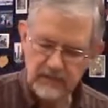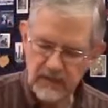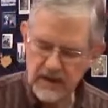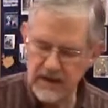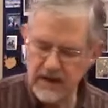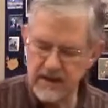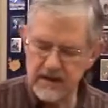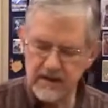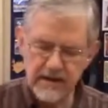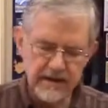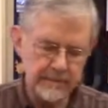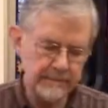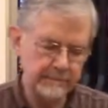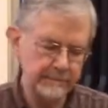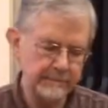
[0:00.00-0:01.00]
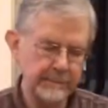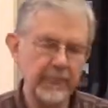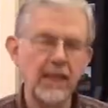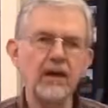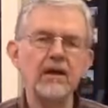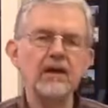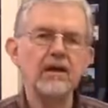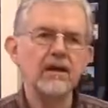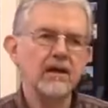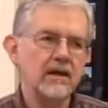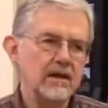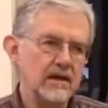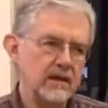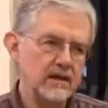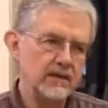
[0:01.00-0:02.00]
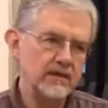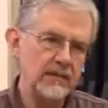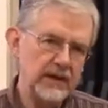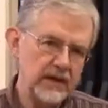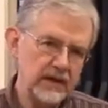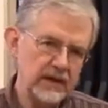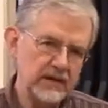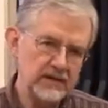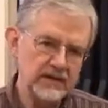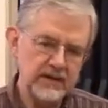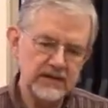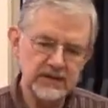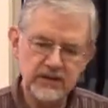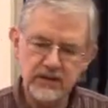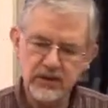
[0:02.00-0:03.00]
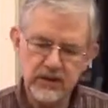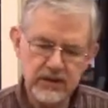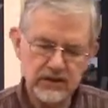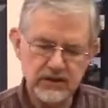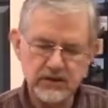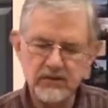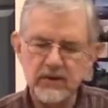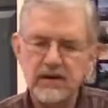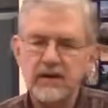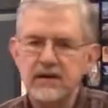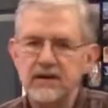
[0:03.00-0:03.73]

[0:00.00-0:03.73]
And depending on the size of the cookies you want,